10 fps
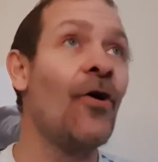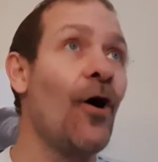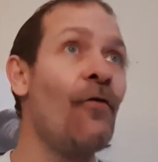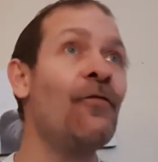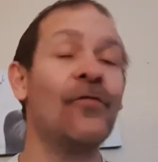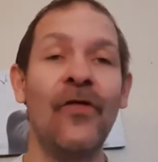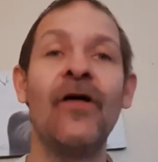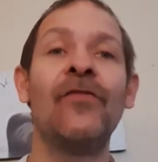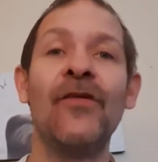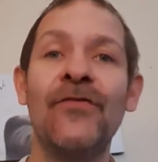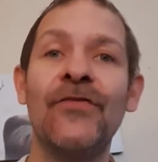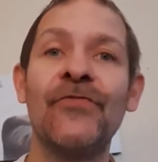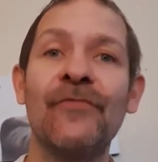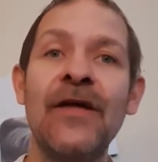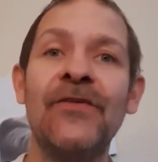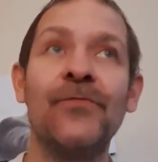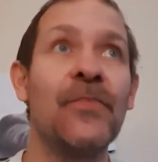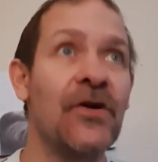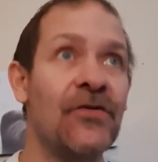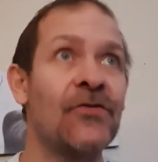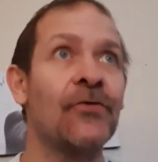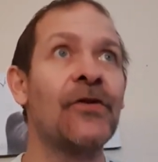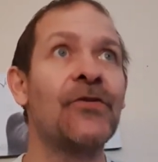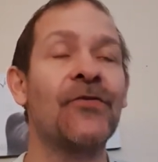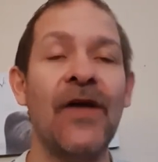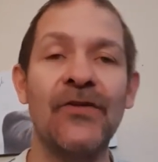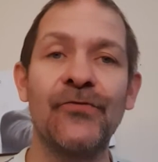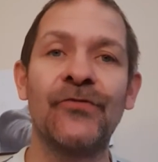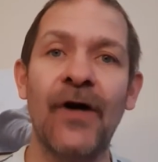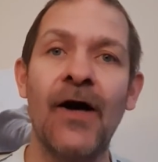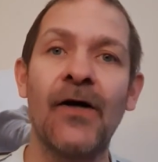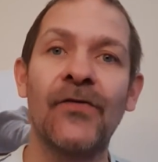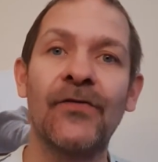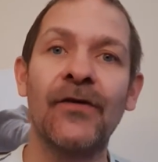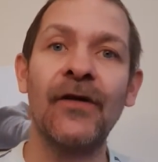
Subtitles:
Often this is the reason, because it's gone into scheduled task.